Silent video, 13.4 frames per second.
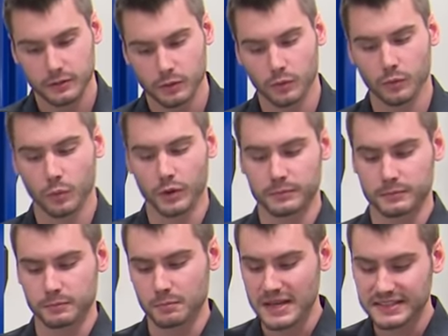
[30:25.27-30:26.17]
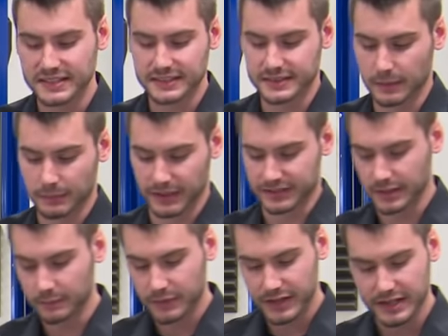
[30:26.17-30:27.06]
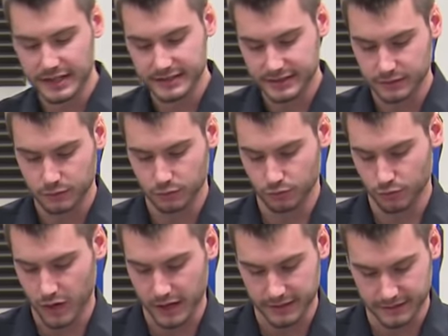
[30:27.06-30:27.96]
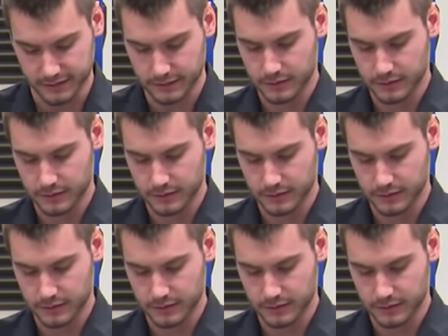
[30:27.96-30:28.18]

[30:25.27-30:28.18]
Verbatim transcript: We're missing something. Something isn't right.